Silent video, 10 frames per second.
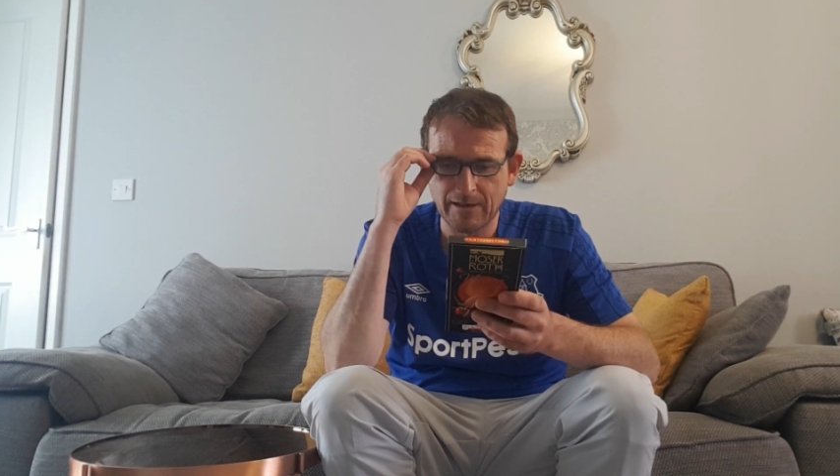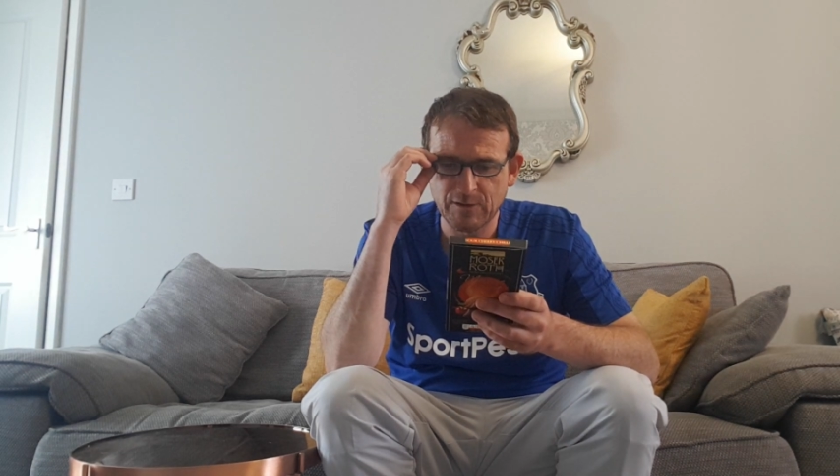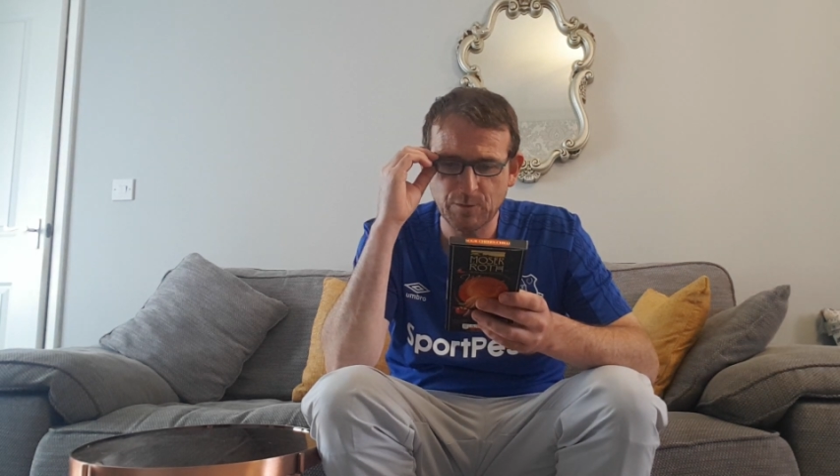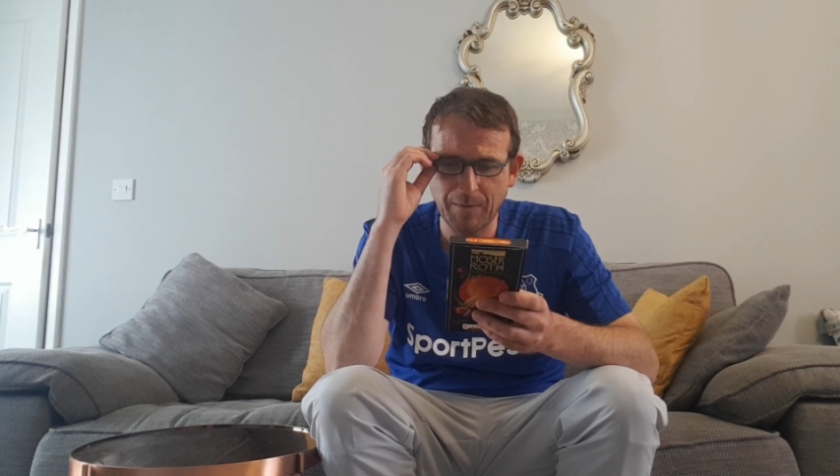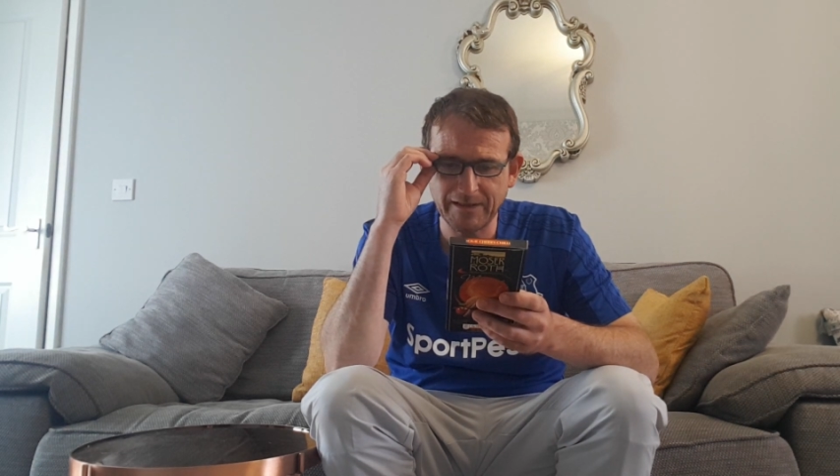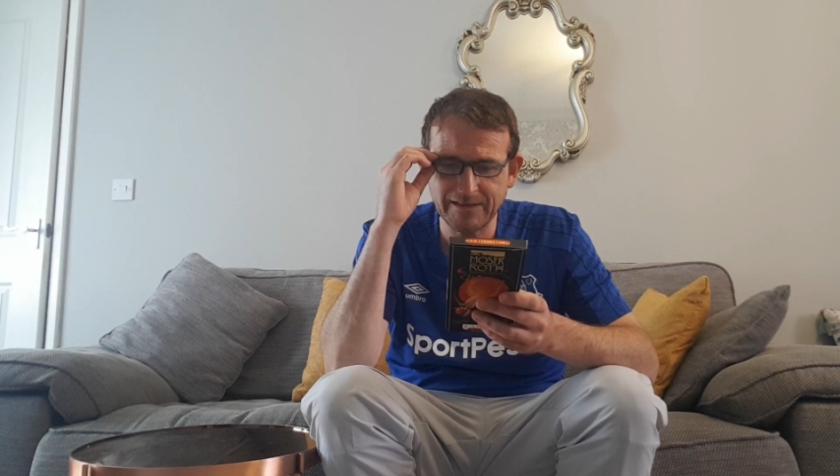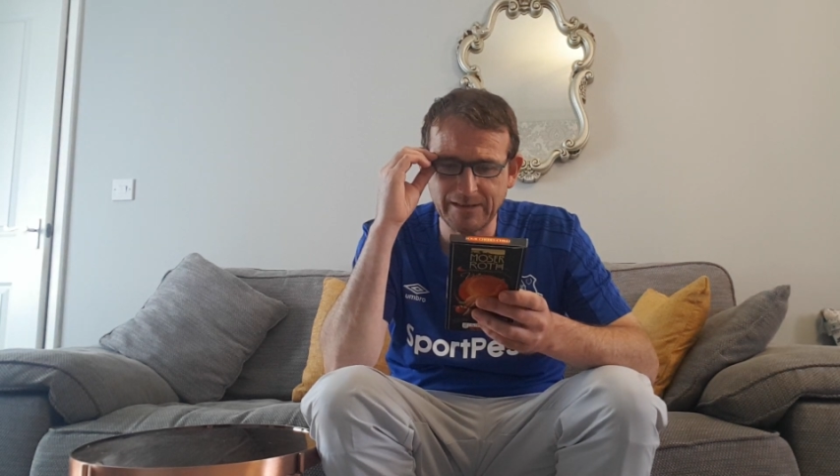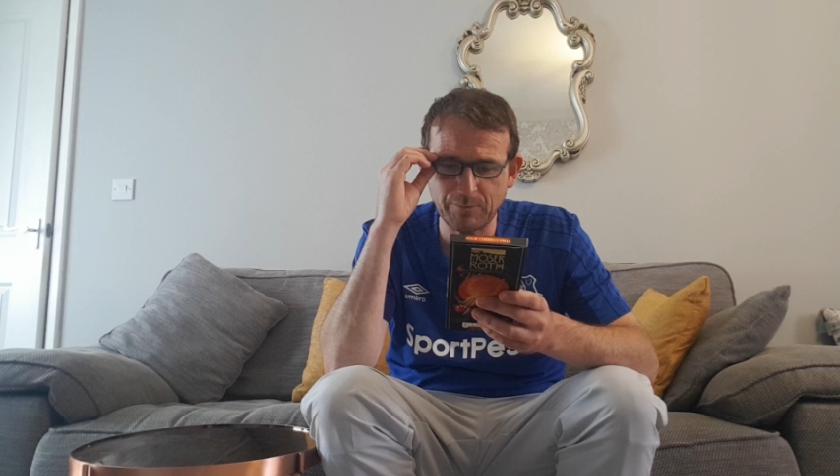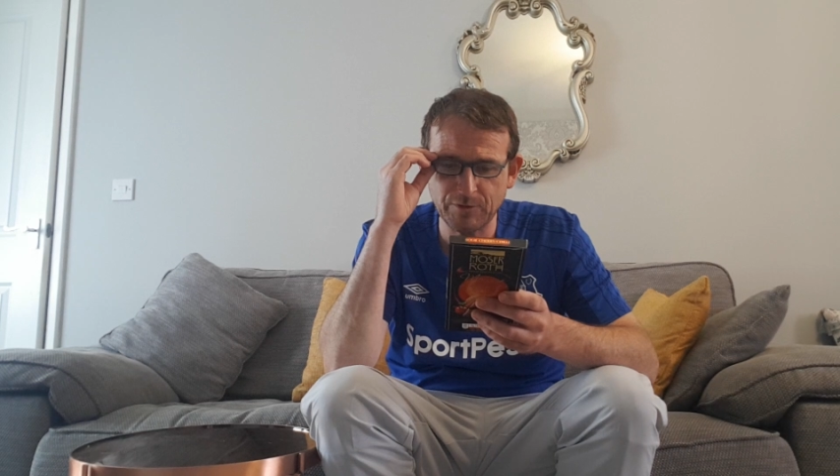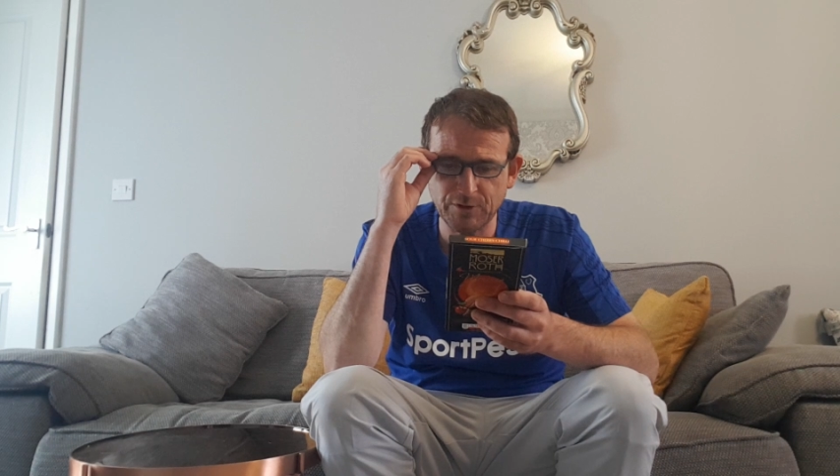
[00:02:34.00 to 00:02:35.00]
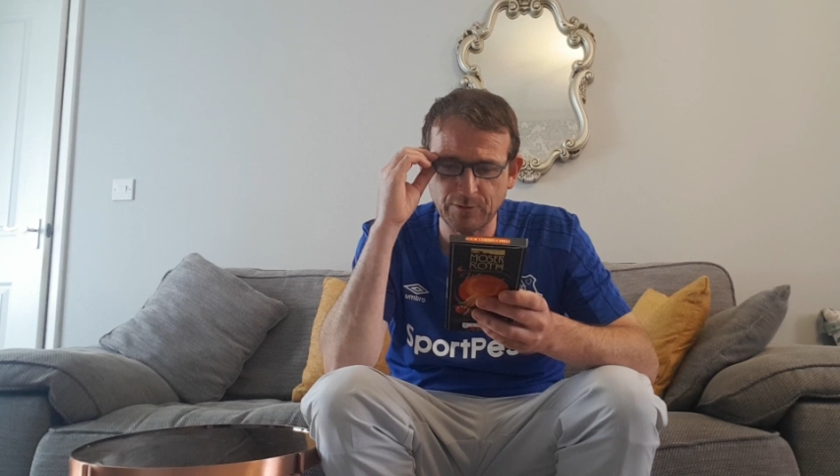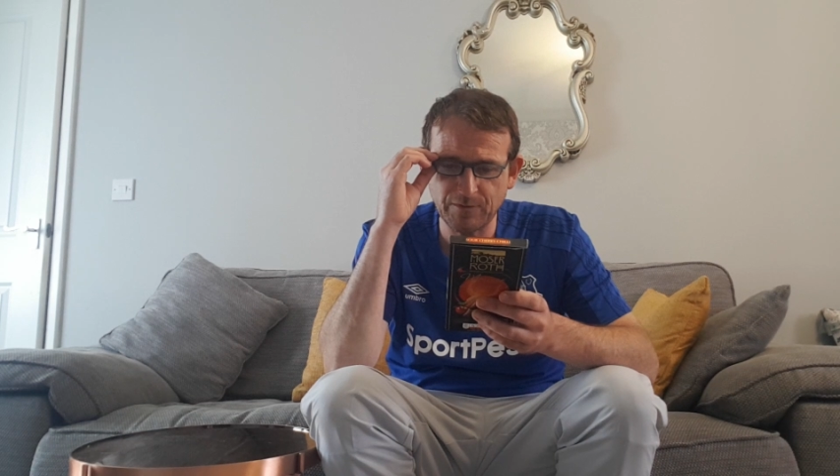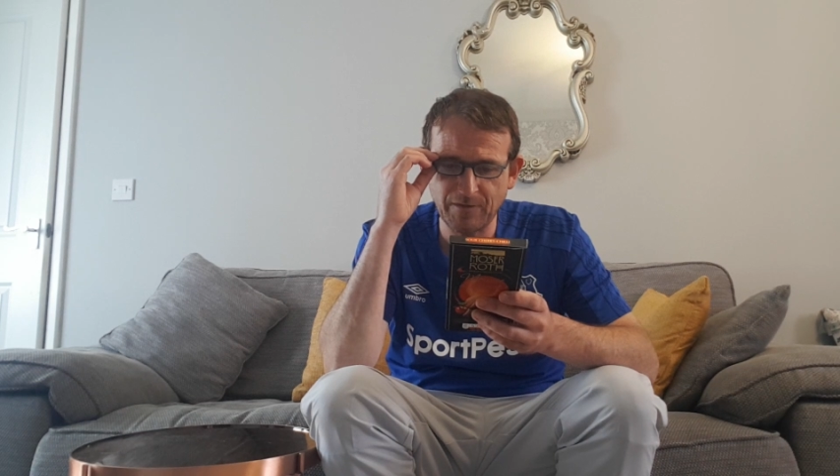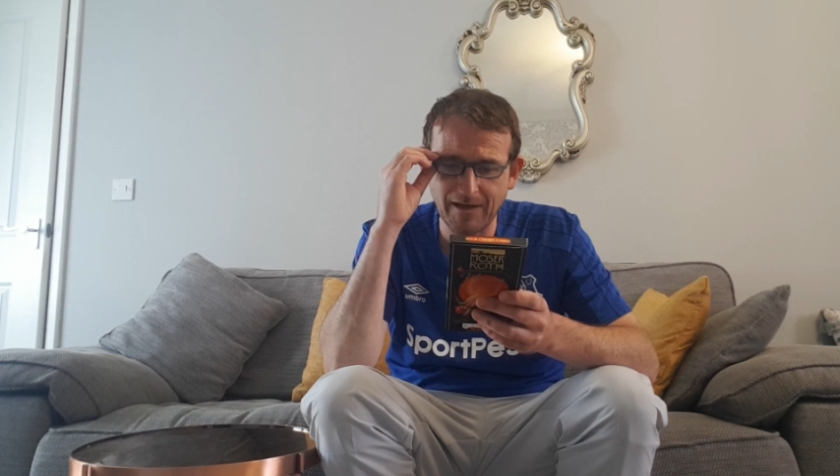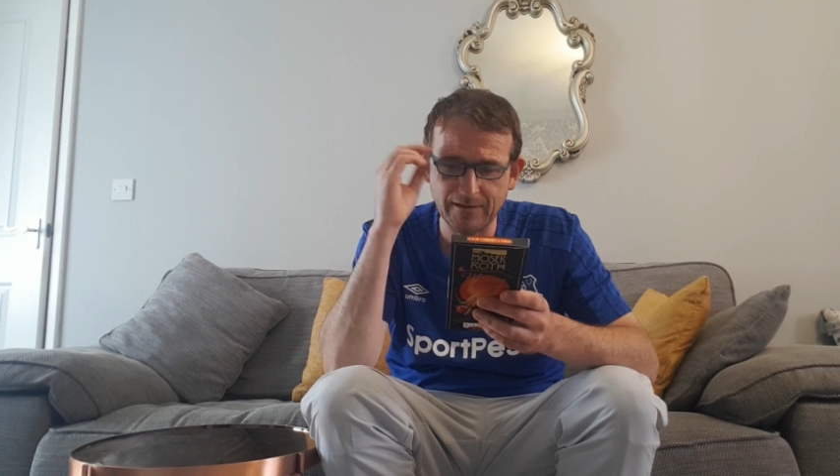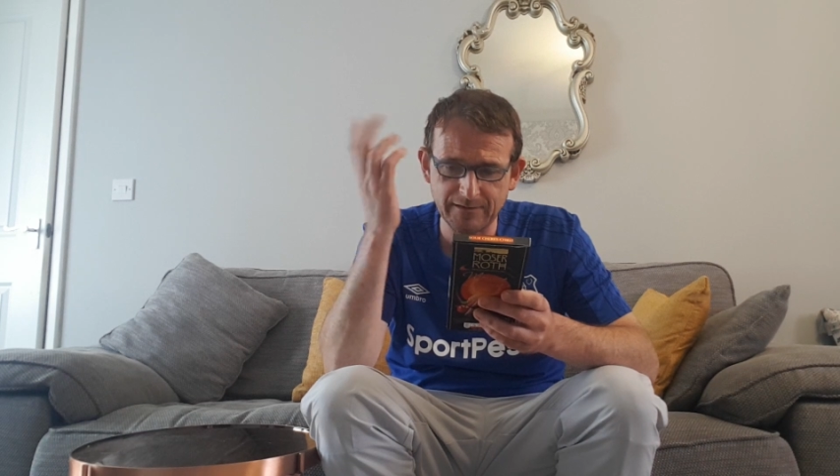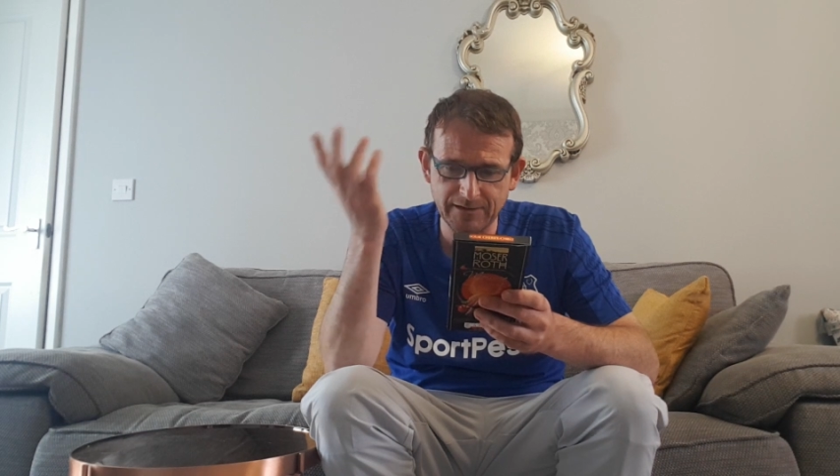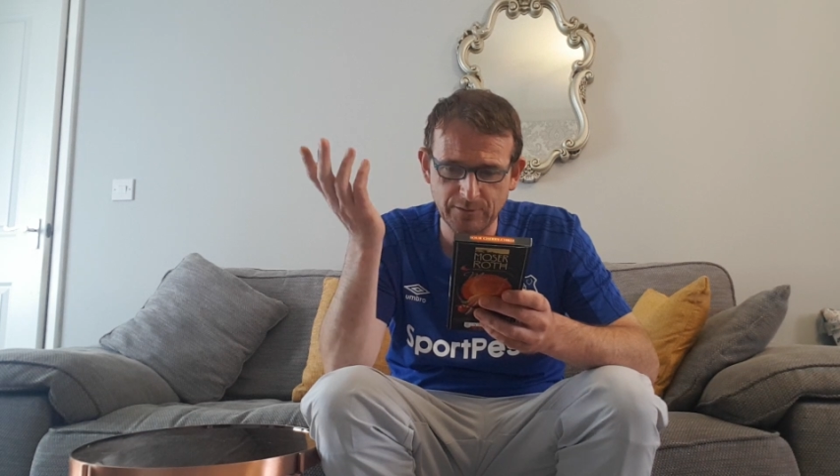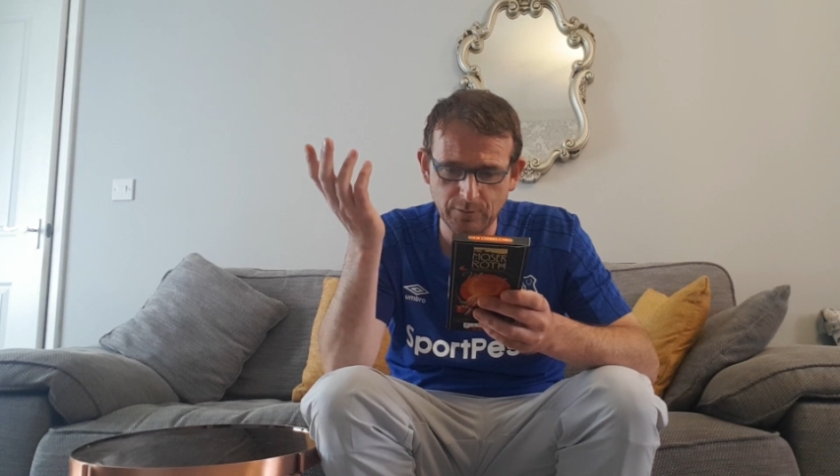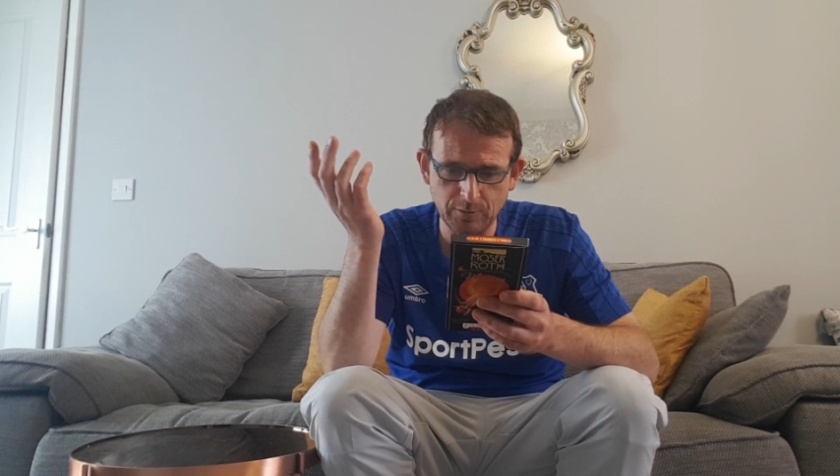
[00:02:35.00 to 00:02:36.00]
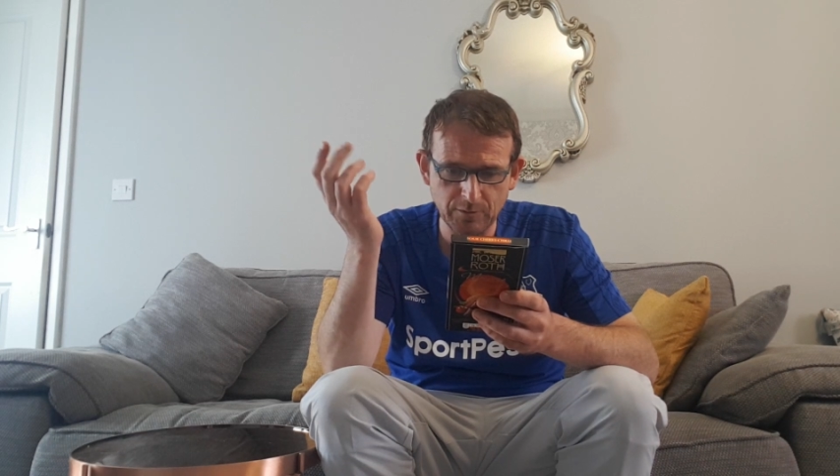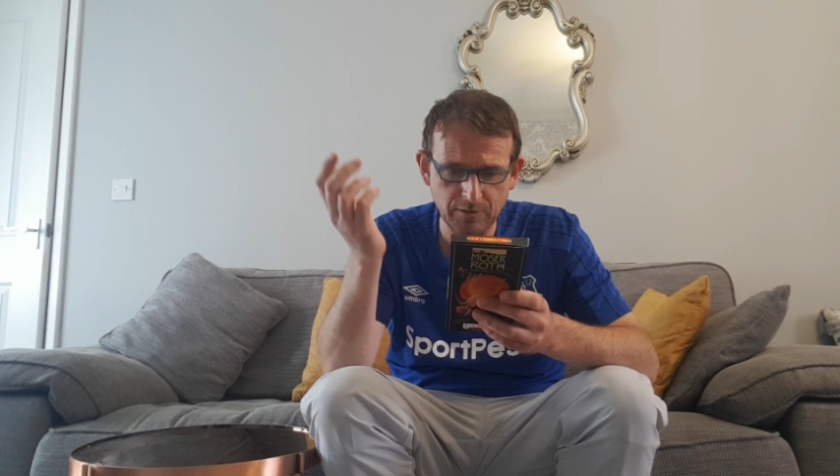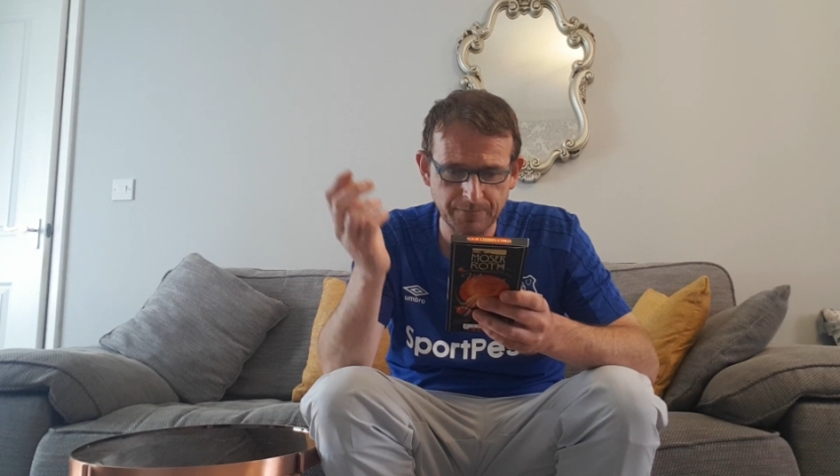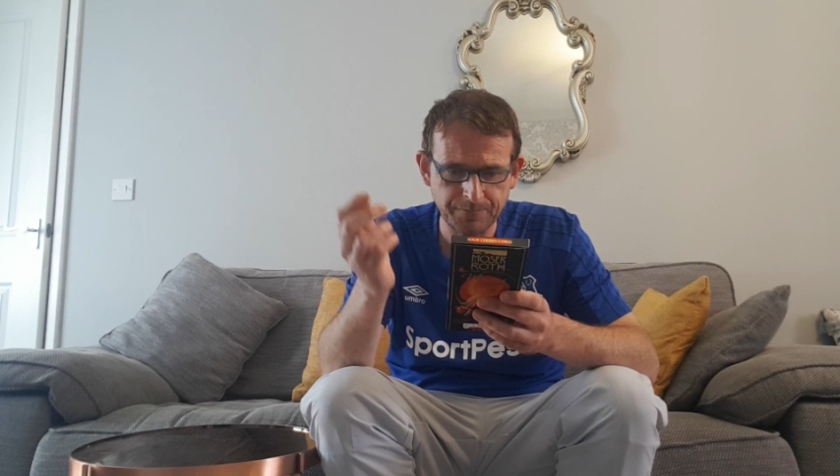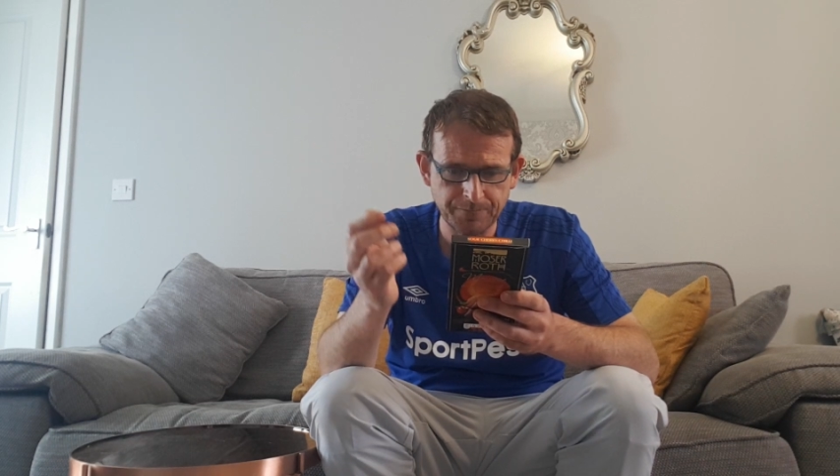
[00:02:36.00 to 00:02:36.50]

specially produced for Aldi stores.